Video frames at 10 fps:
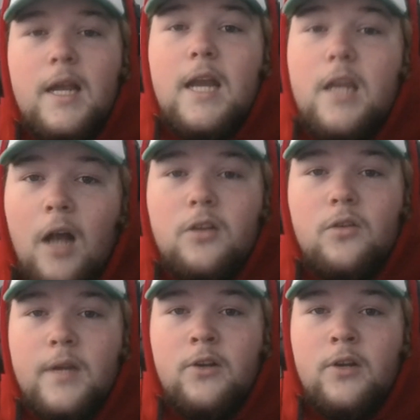and y'all
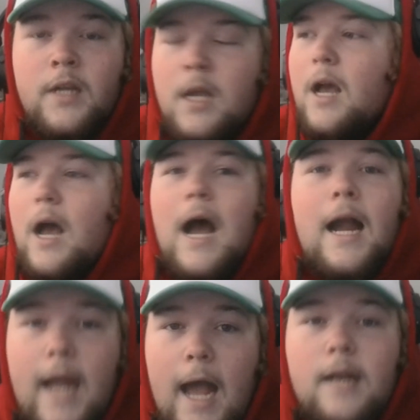don't hear it,
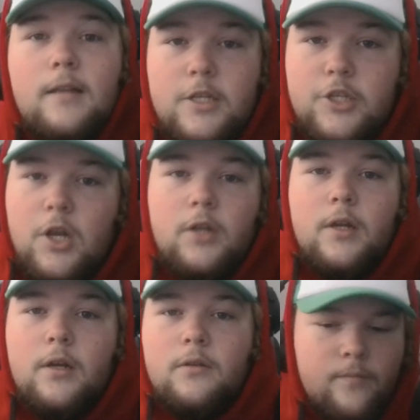I gotta let y'all
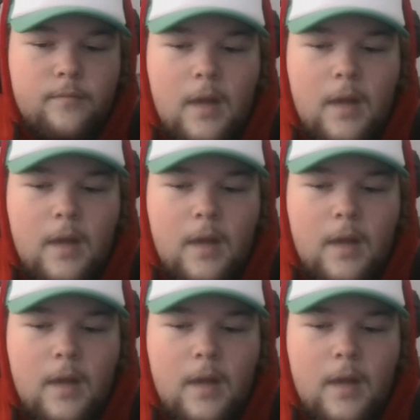know.